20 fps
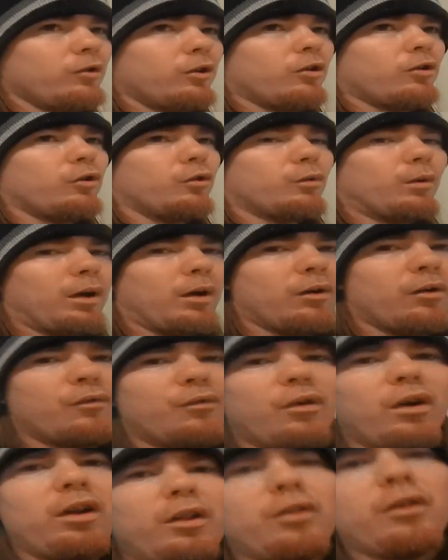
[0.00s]
took to the ground?
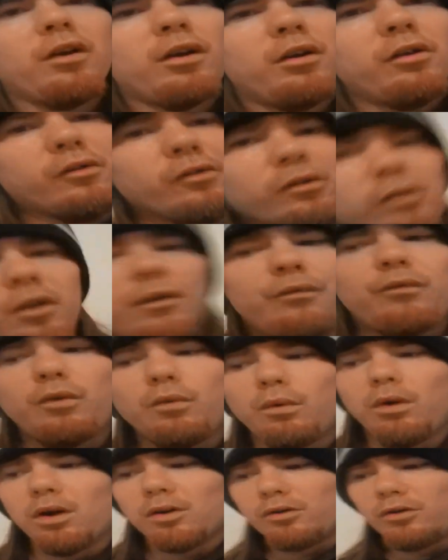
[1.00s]
The funny thing is, if
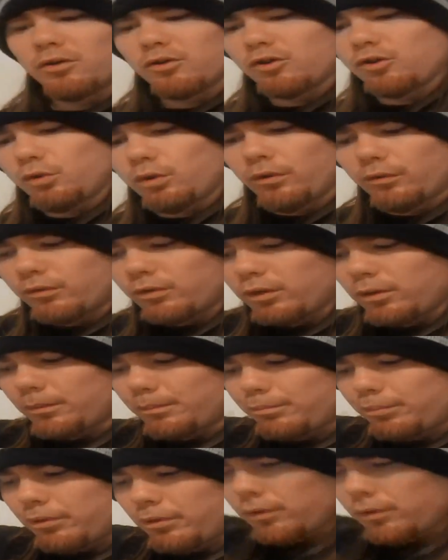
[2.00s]
you watch this UFC